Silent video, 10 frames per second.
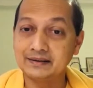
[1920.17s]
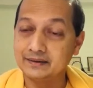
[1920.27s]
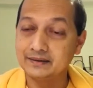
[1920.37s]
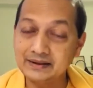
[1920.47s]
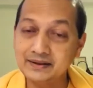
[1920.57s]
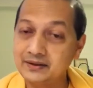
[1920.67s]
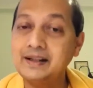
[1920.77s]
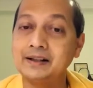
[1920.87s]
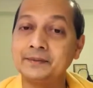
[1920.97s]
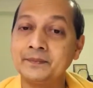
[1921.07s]
that is
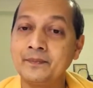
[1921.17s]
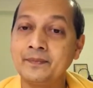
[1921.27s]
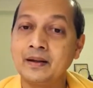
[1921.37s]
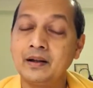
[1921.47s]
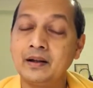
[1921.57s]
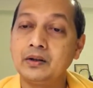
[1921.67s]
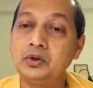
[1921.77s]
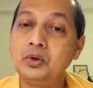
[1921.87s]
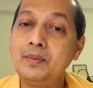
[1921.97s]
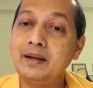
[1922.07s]
real.
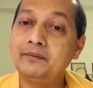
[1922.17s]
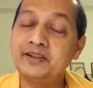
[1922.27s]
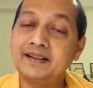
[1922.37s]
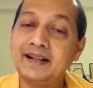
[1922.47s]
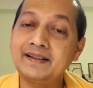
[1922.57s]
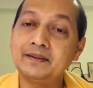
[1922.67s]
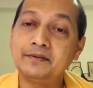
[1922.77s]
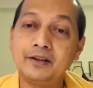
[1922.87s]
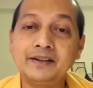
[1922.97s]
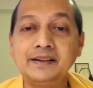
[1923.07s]
You may emphasize the
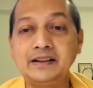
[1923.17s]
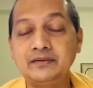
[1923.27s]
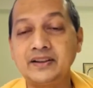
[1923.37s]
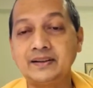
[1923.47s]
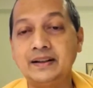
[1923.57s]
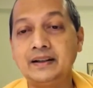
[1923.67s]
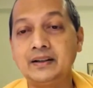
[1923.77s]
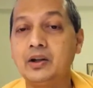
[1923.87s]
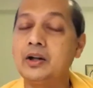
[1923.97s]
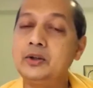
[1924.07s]
falsity of the snake
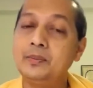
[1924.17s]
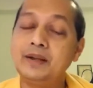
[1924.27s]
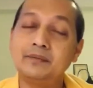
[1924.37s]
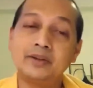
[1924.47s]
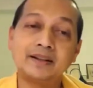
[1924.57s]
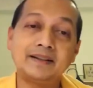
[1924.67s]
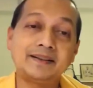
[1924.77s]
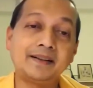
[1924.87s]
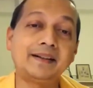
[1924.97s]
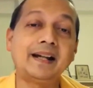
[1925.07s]
or you may emphasize
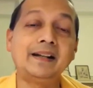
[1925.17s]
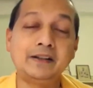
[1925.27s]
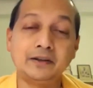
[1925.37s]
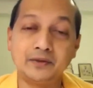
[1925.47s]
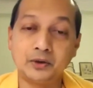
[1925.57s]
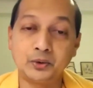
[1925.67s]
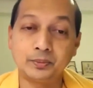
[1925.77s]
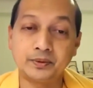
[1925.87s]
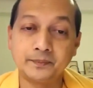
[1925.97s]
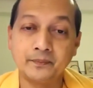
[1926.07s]
the reality of the rope.